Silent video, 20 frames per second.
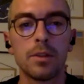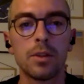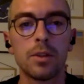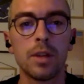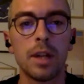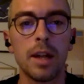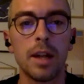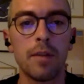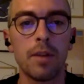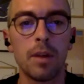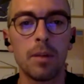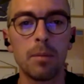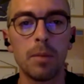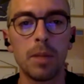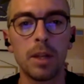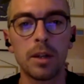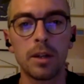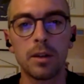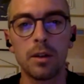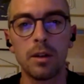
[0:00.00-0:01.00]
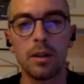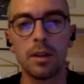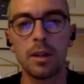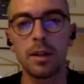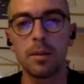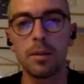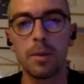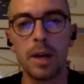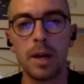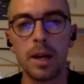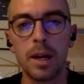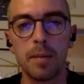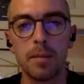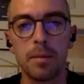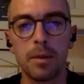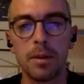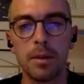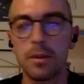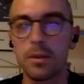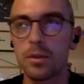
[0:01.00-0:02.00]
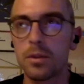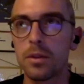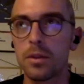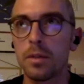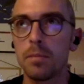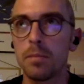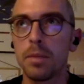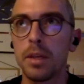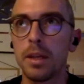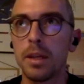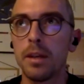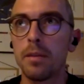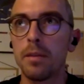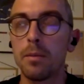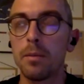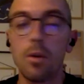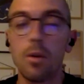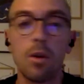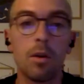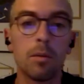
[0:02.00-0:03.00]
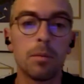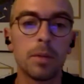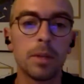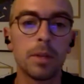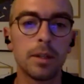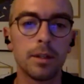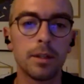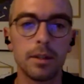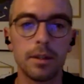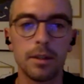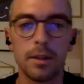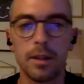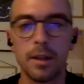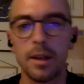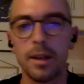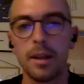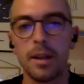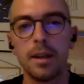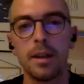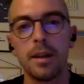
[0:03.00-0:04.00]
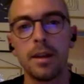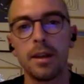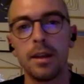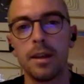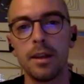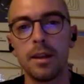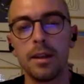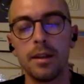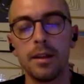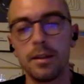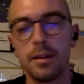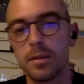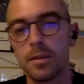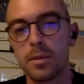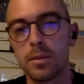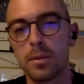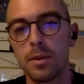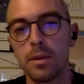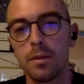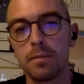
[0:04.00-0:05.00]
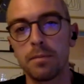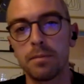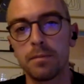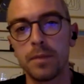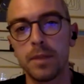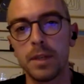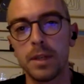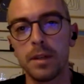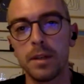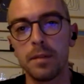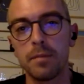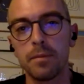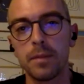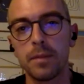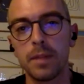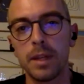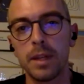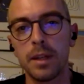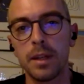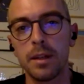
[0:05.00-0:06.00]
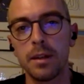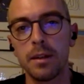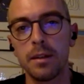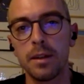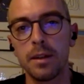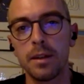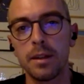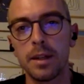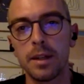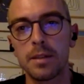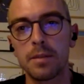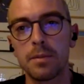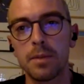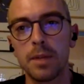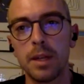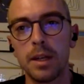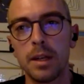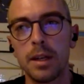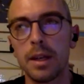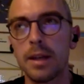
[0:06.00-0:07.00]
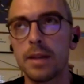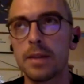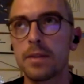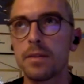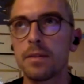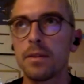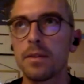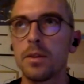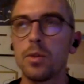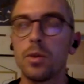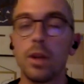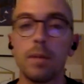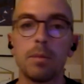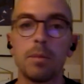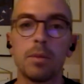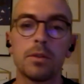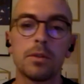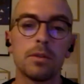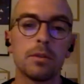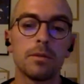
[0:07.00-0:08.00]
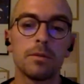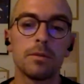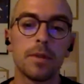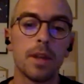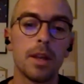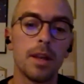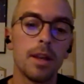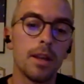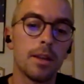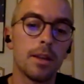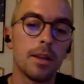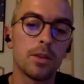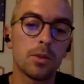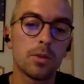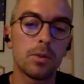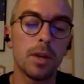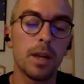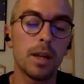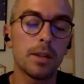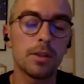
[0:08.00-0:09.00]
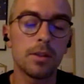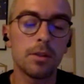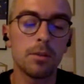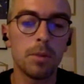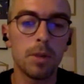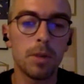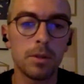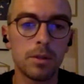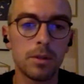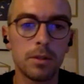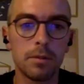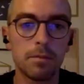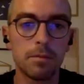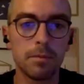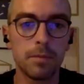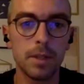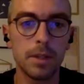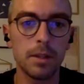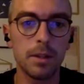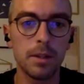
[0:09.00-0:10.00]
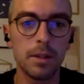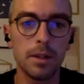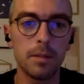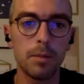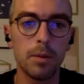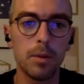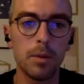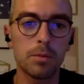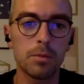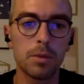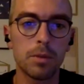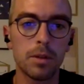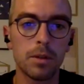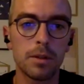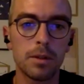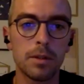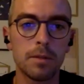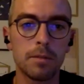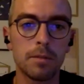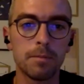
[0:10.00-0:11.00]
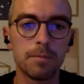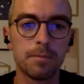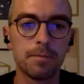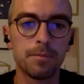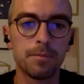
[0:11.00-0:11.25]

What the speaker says: should it have a melancholic vibe, or should it be warm and so on? And I think that's really nice that you're able to create so much in post-production.